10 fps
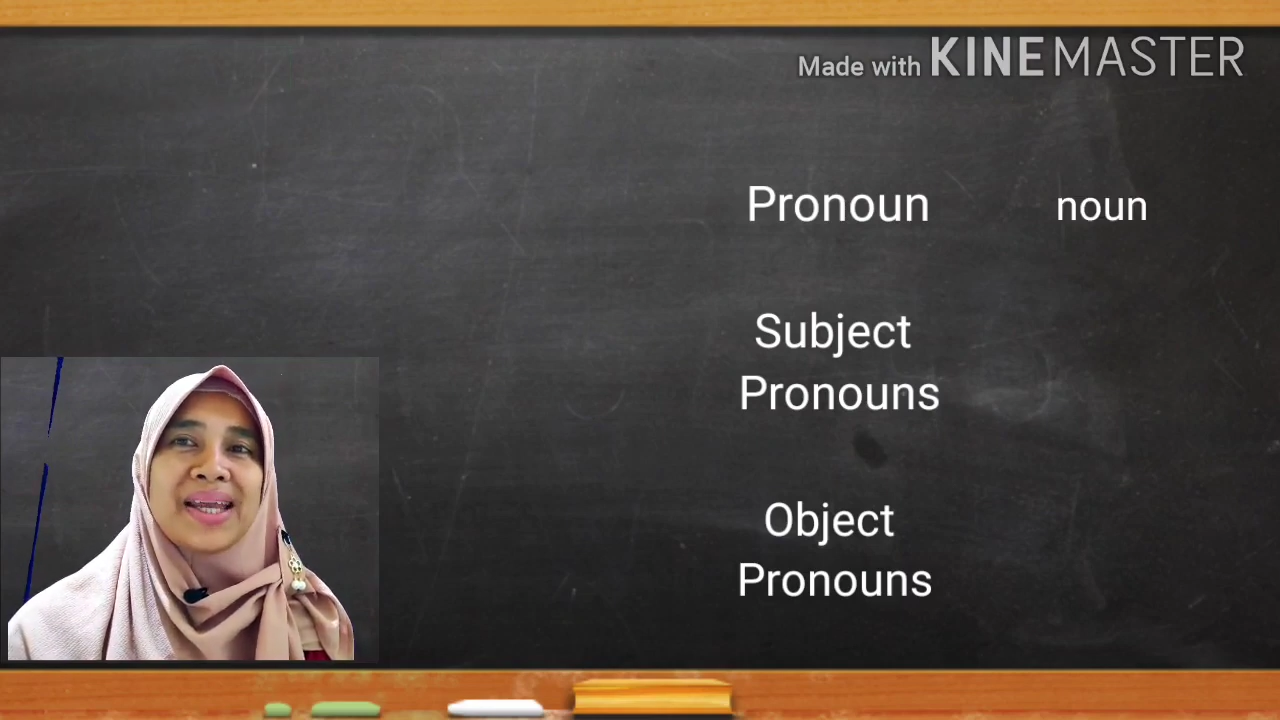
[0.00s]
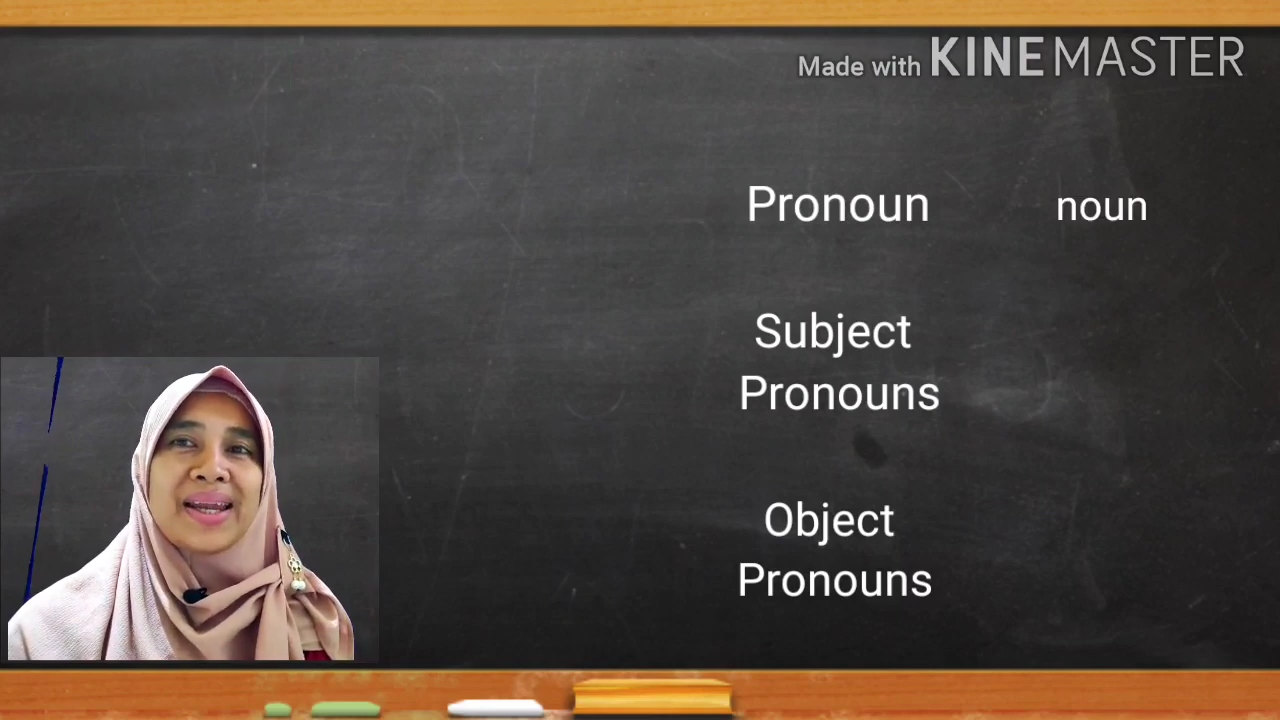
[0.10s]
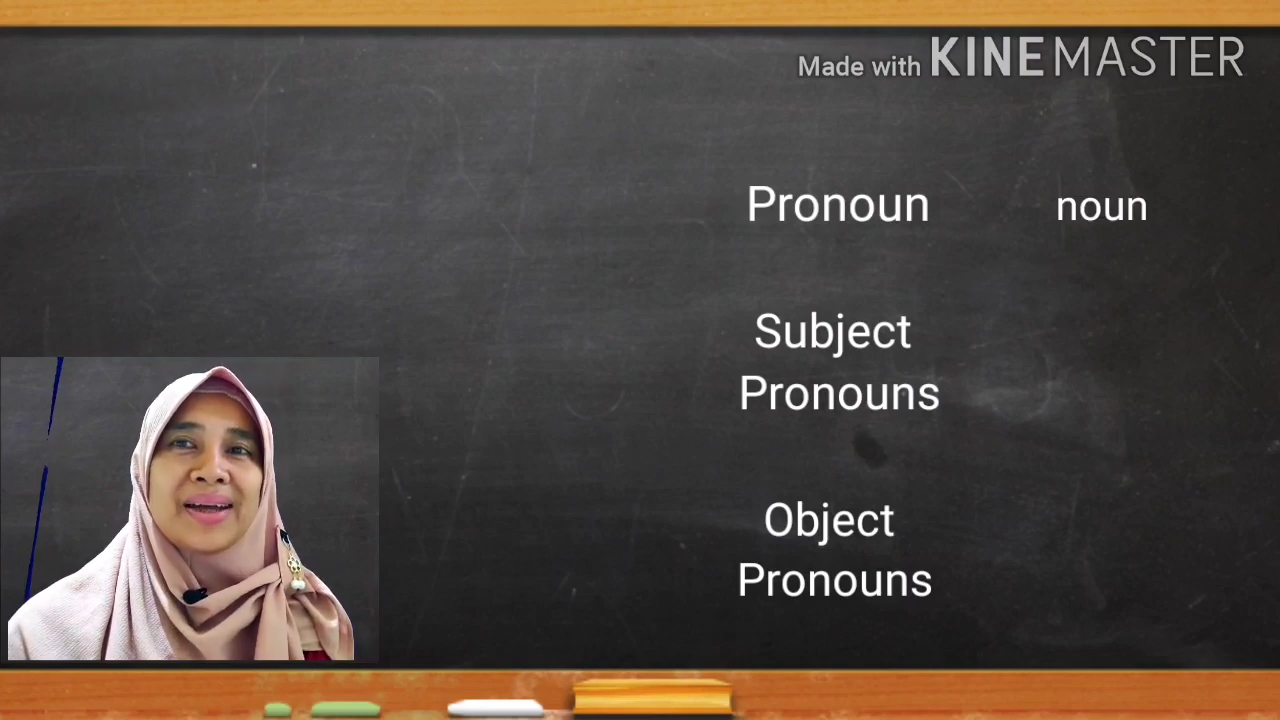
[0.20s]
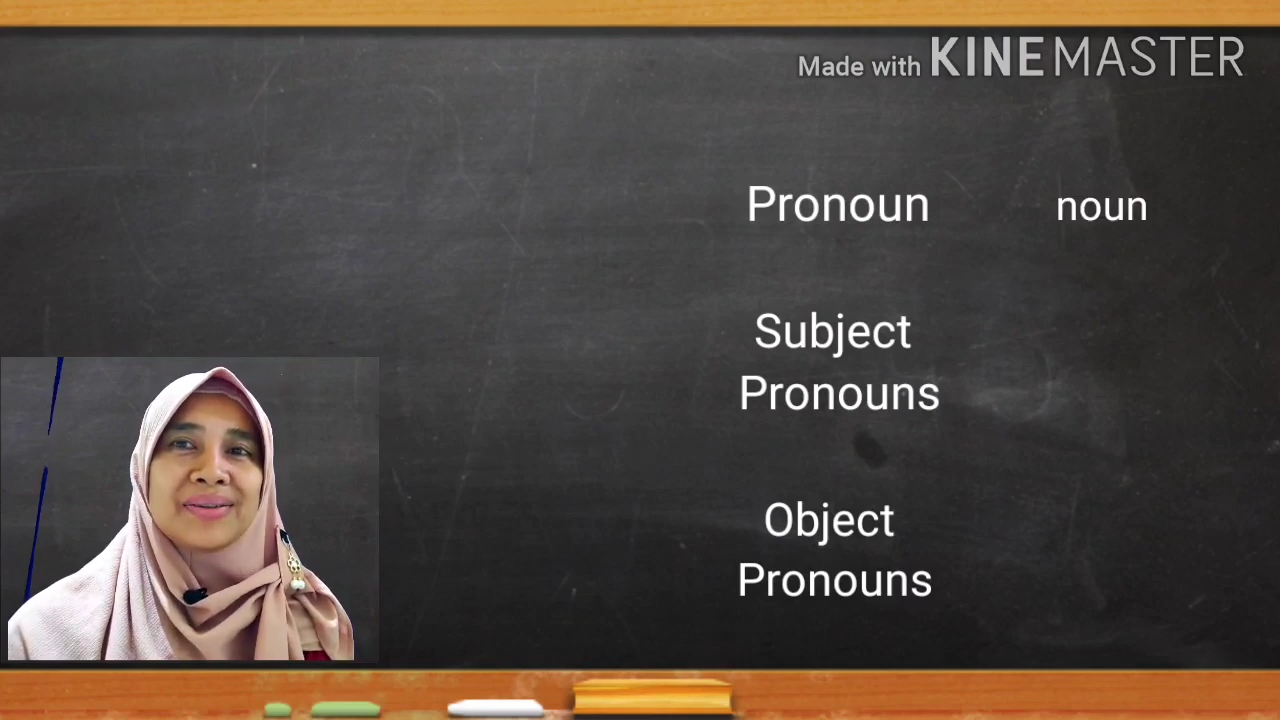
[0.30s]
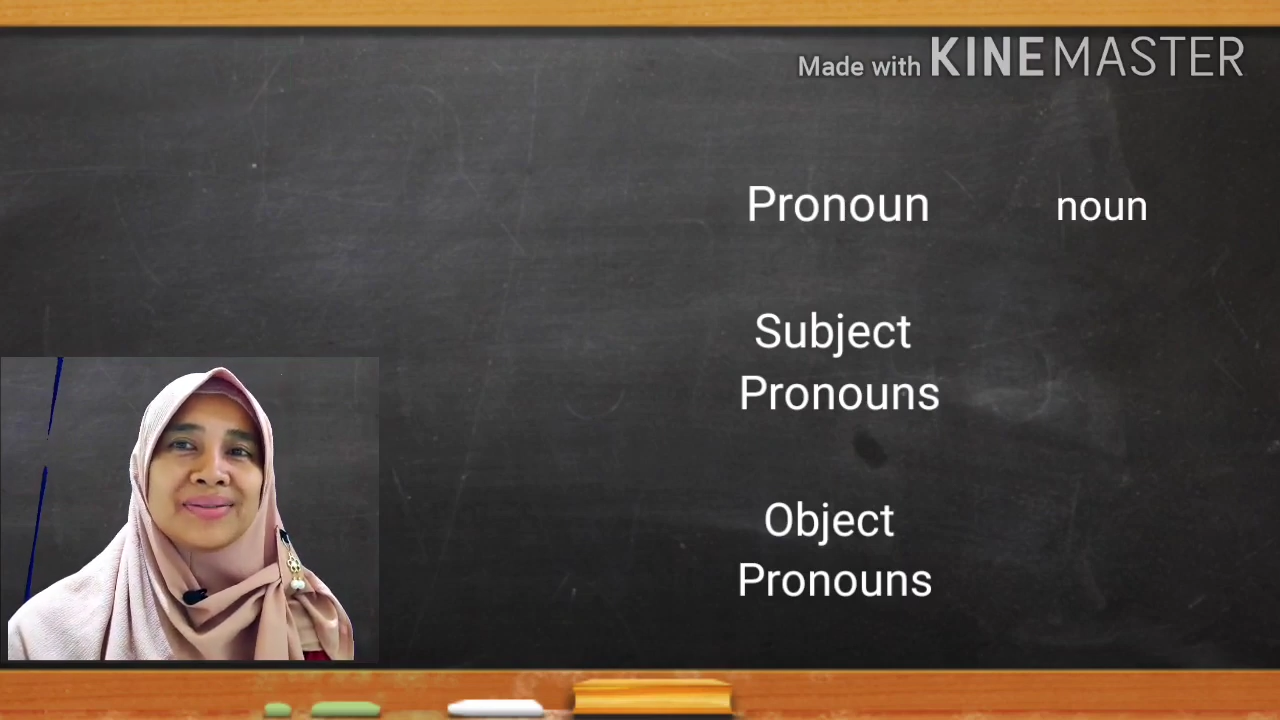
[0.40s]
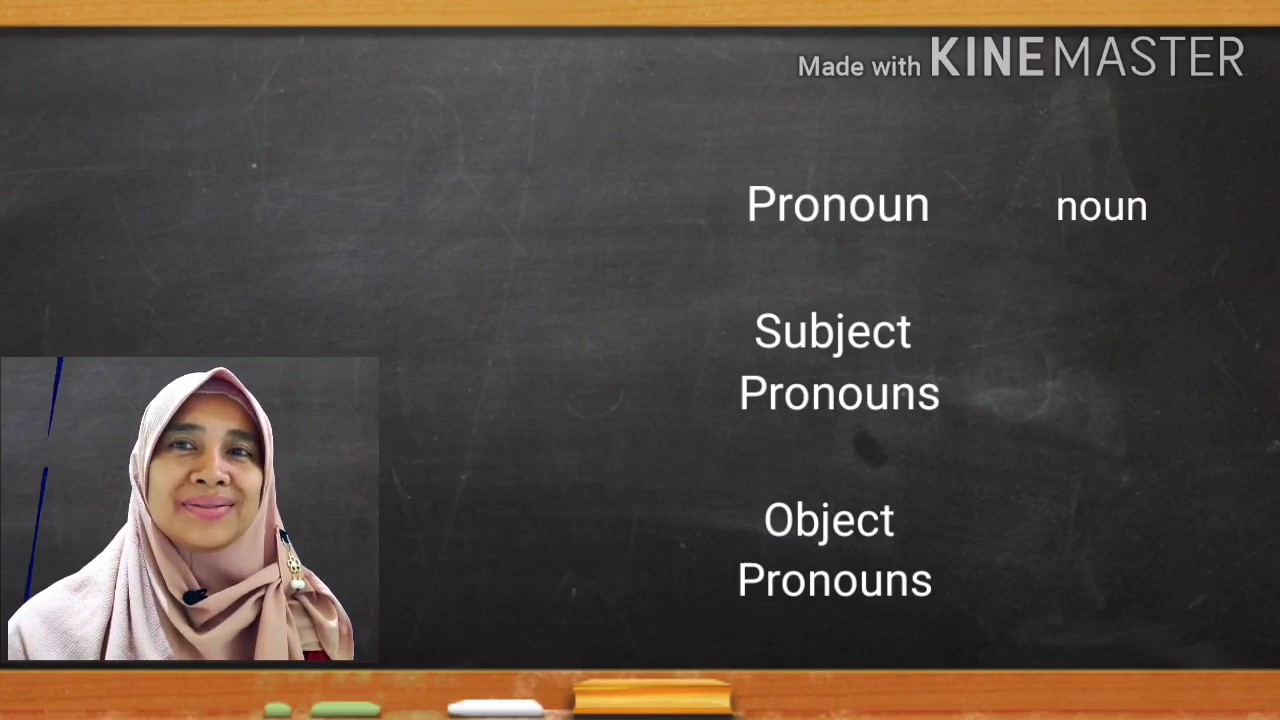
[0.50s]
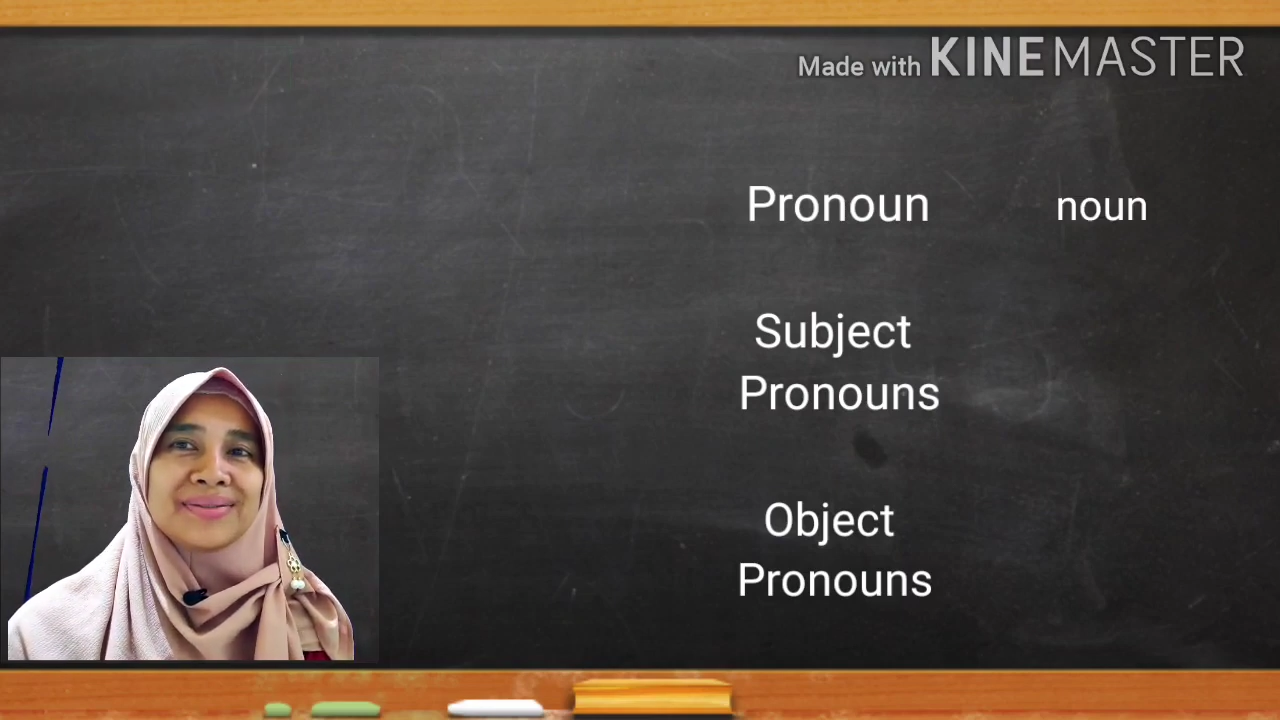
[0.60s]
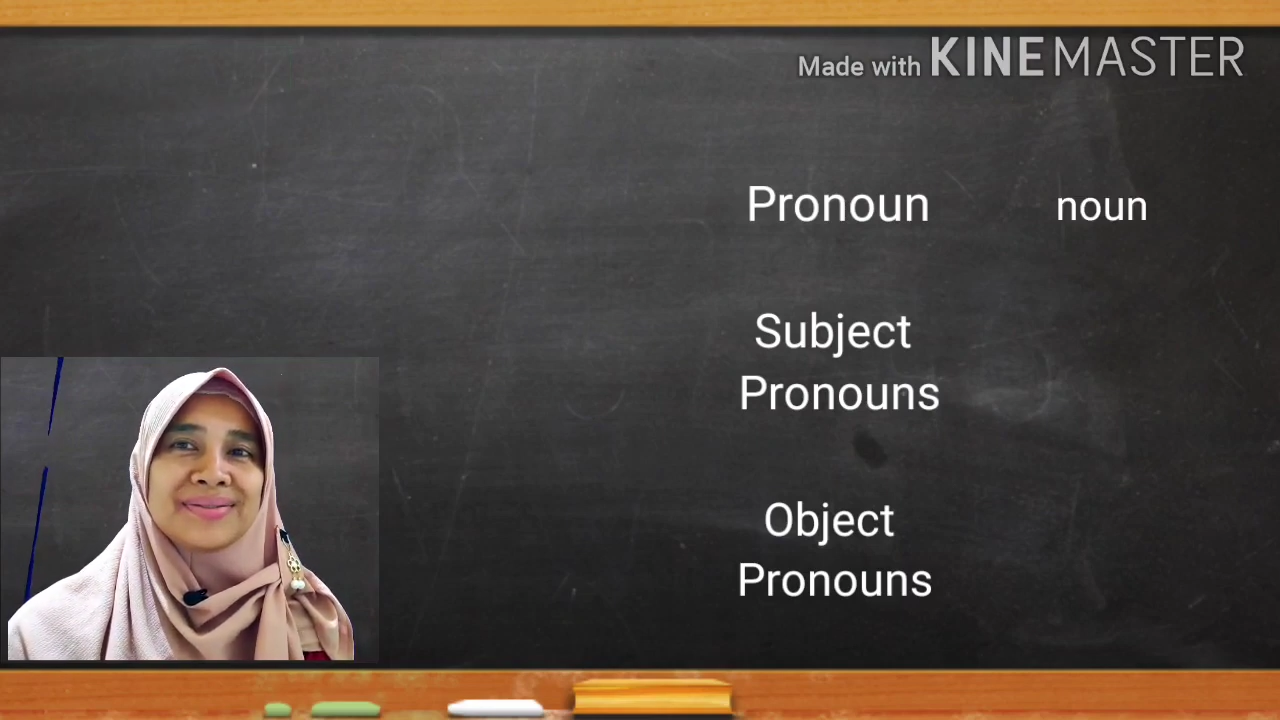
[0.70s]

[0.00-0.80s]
a noun.